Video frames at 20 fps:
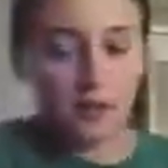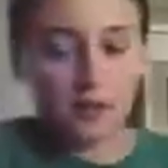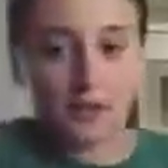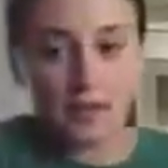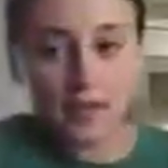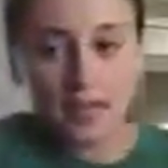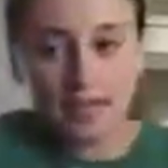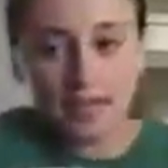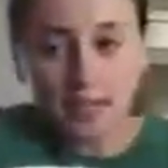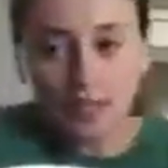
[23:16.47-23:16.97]

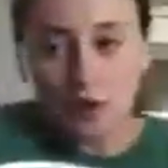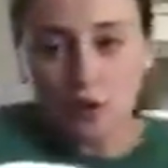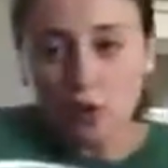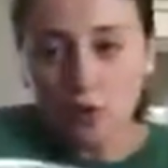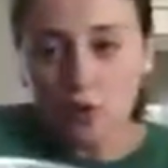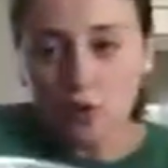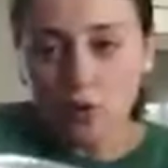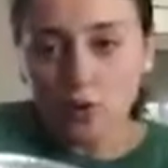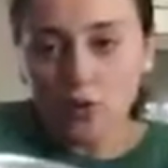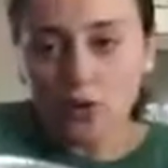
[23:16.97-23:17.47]
Nice and
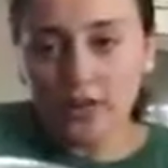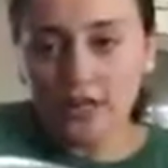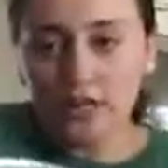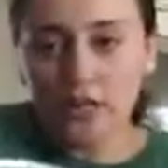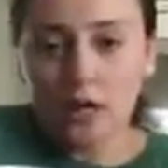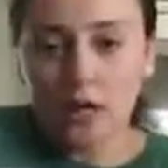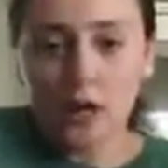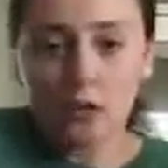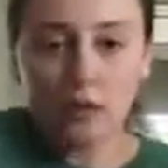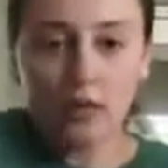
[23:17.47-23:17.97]

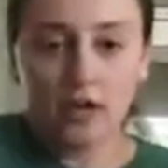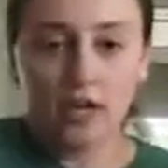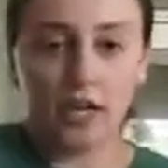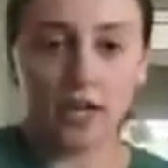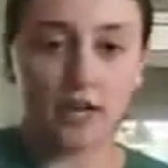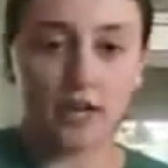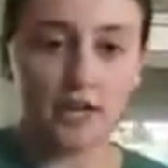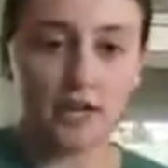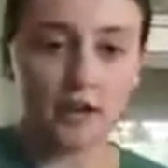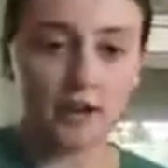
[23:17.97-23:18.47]

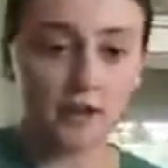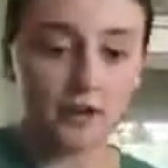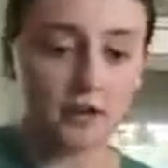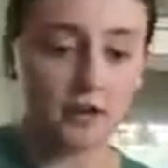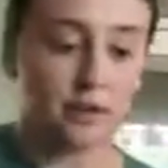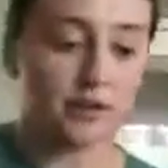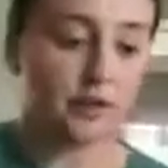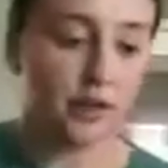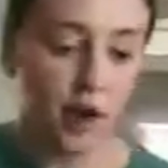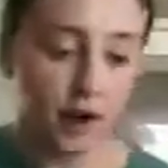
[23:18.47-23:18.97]
Oreo-y.
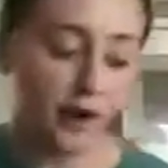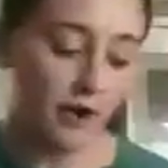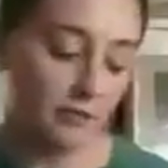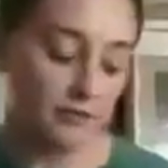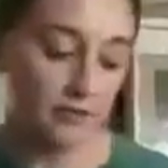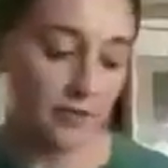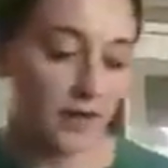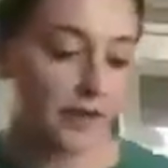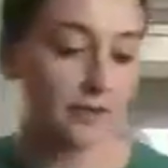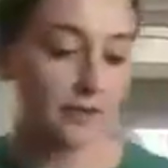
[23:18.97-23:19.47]

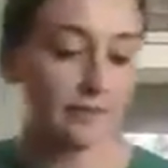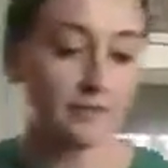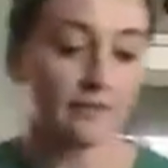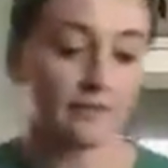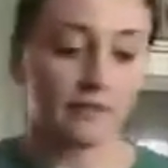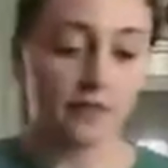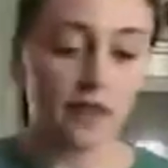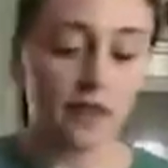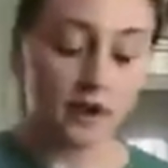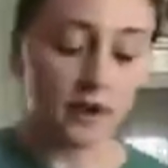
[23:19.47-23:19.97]
Yum.
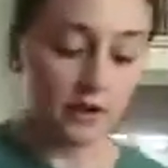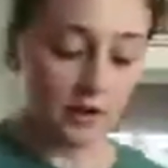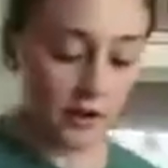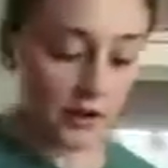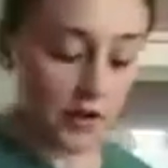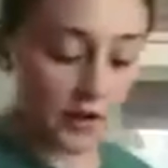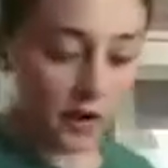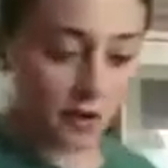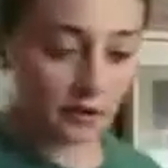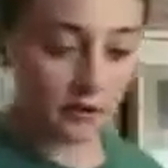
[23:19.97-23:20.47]

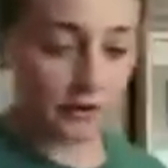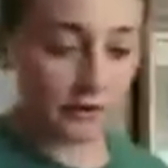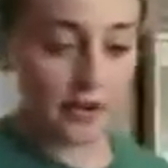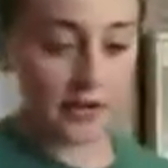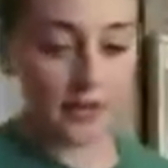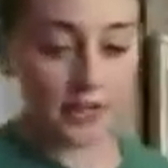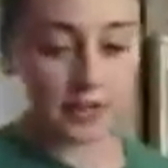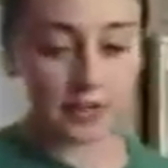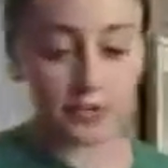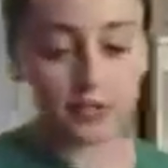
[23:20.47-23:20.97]
All
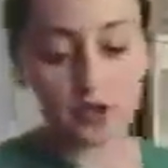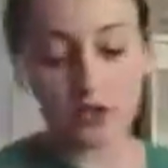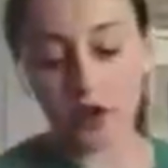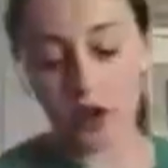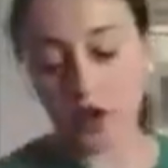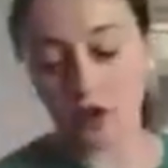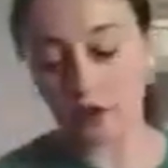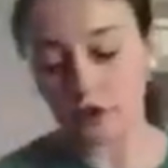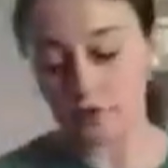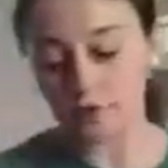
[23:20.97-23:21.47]
right,
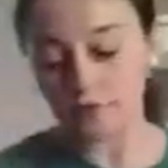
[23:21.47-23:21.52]
so